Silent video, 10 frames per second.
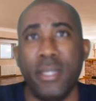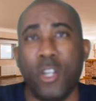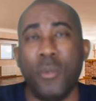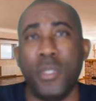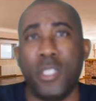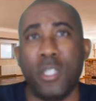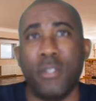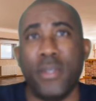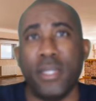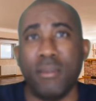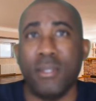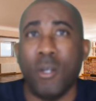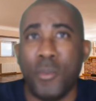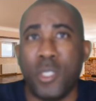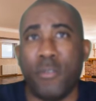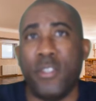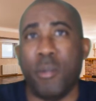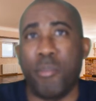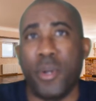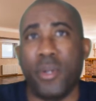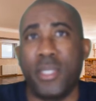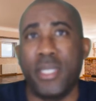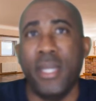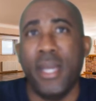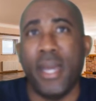to observe their products